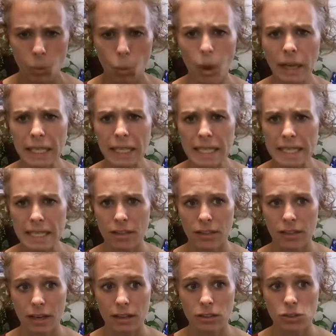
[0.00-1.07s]
One easy
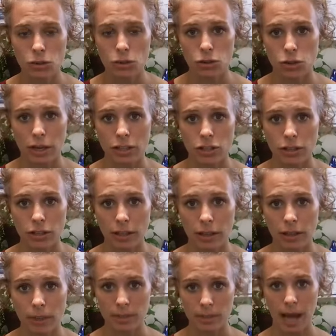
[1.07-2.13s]
thing to stretch
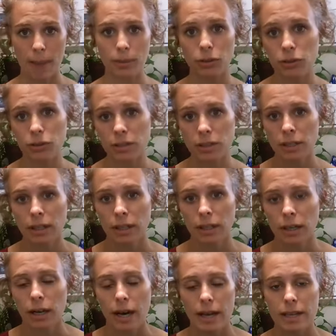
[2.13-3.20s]
the abdominals
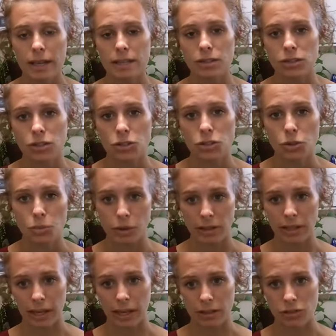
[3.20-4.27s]
is to do
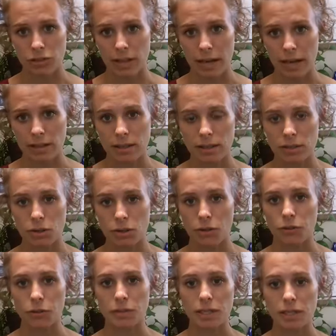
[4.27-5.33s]
breathing exercises. So
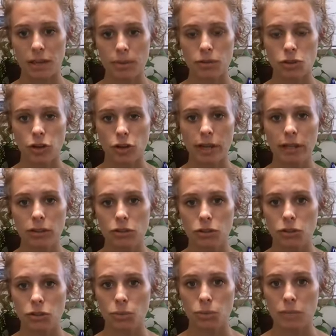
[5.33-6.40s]
if you sit up straight and you
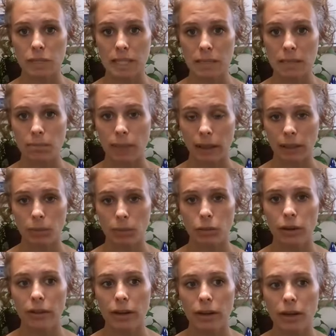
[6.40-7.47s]
do deep belly
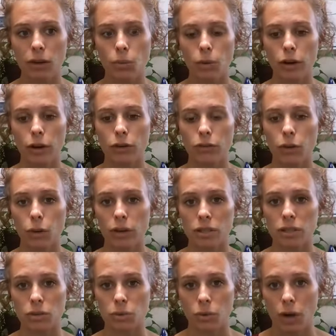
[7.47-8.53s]
breathing, where you
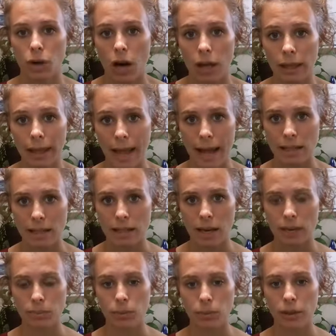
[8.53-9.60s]
focus a lot
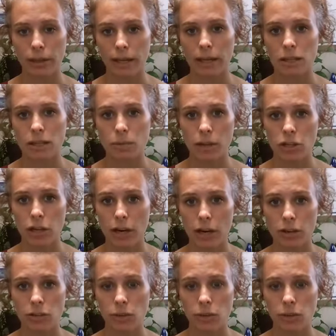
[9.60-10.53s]
on breathing in as much air